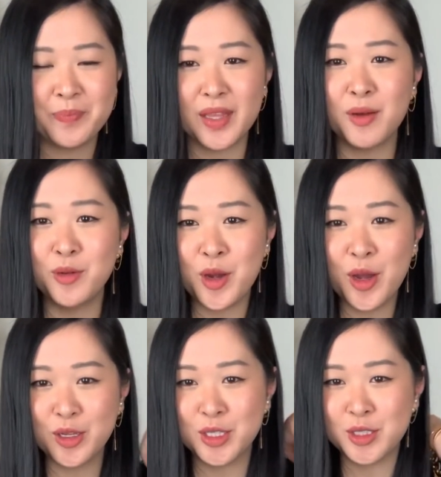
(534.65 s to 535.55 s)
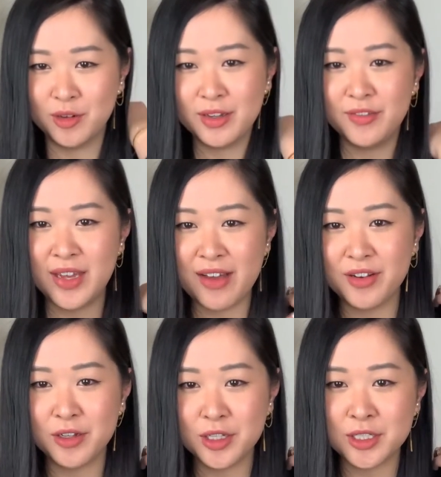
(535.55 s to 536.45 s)
it will hurt your shoulder if you have it
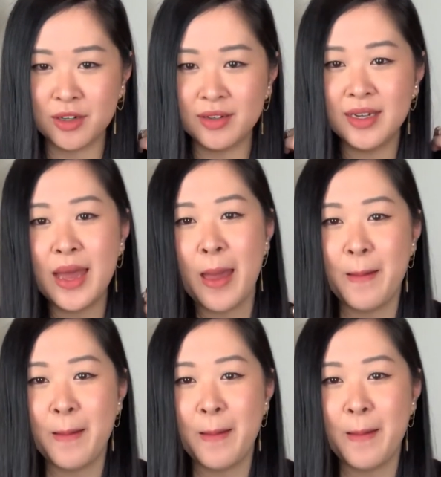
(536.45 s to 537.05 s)
on your shoulder,